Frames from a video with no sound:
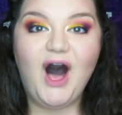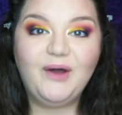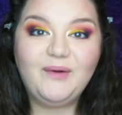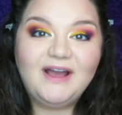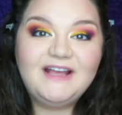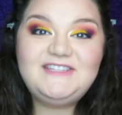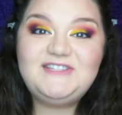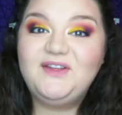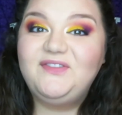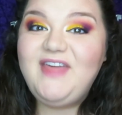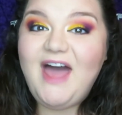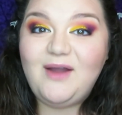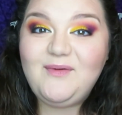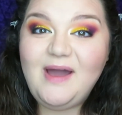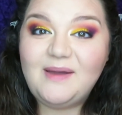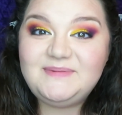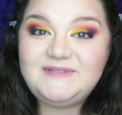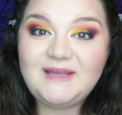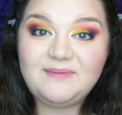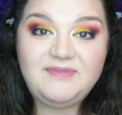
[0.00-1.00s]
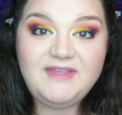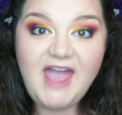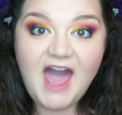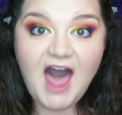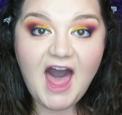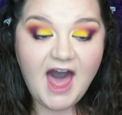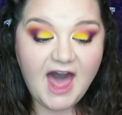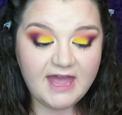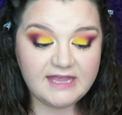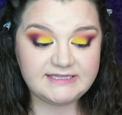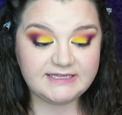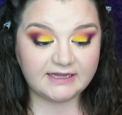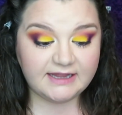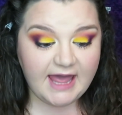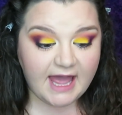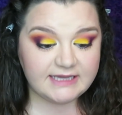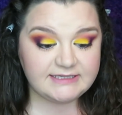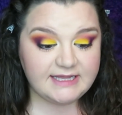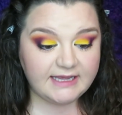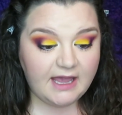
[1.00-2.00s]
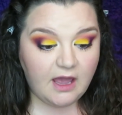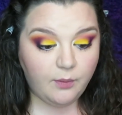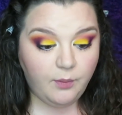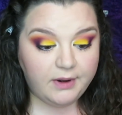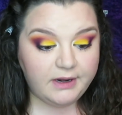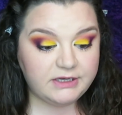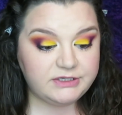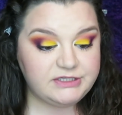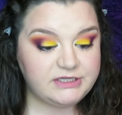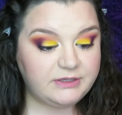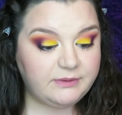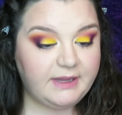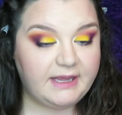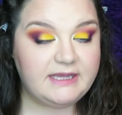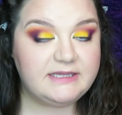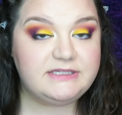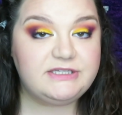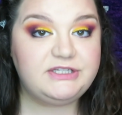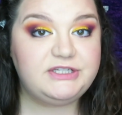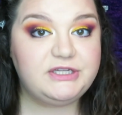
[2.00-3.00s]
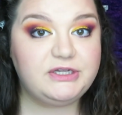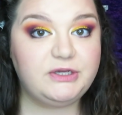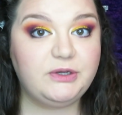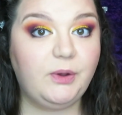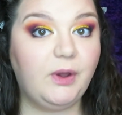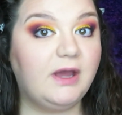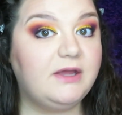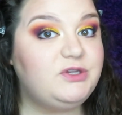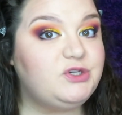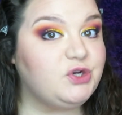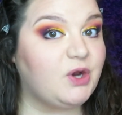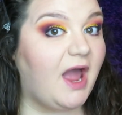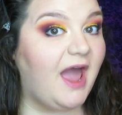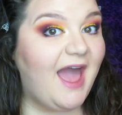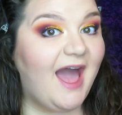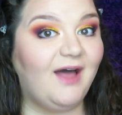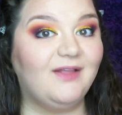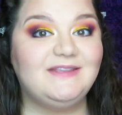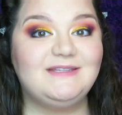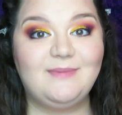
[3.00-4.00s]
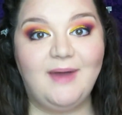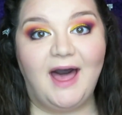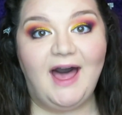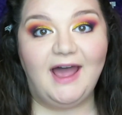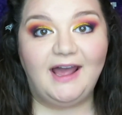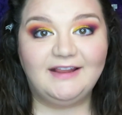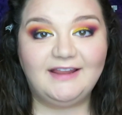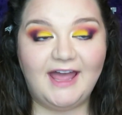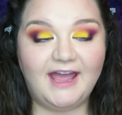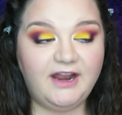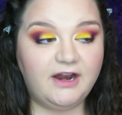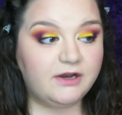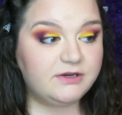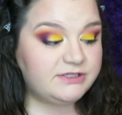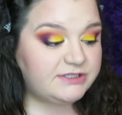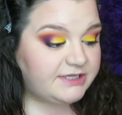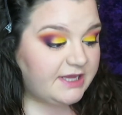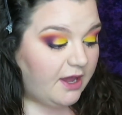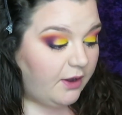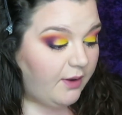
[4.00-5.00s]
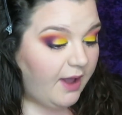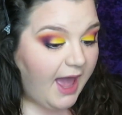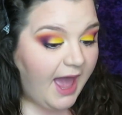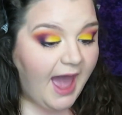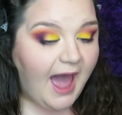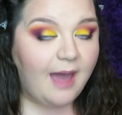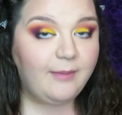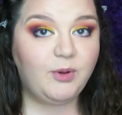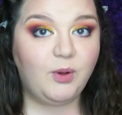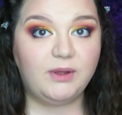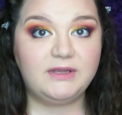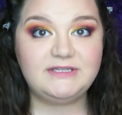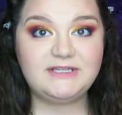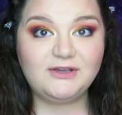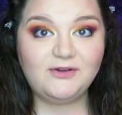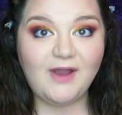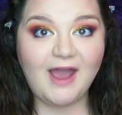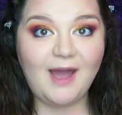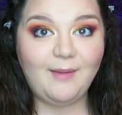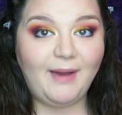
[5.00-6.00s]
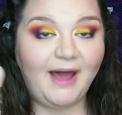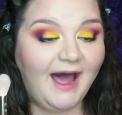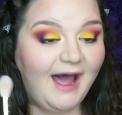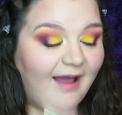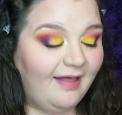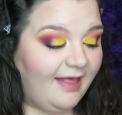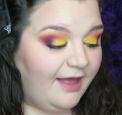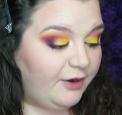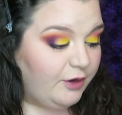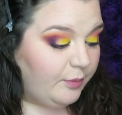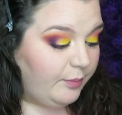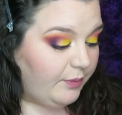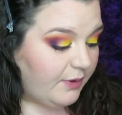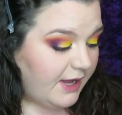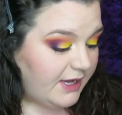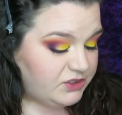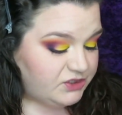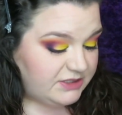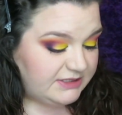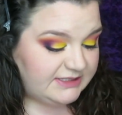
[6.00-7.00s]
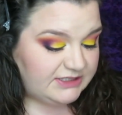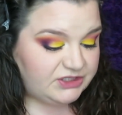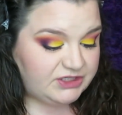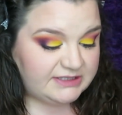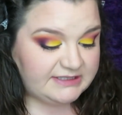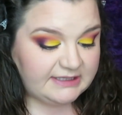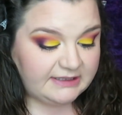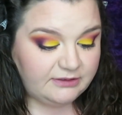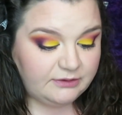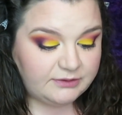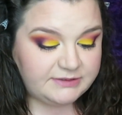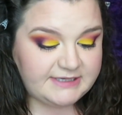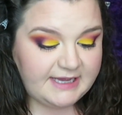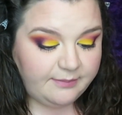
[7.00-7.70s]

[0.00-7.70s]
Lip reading: All right, so that wraps up the eyes. The last thing I want to do is to try out some highlighters. So I'm going to grab a highlighter brush. This is just a little